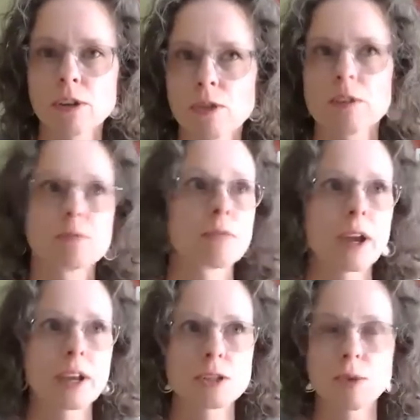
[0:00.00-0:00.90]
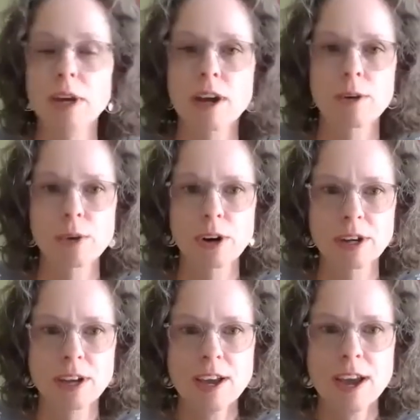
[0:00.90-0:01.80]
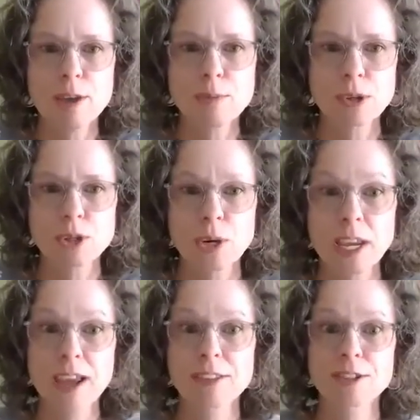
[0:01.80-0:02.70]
or I guess right now we're at April 28th.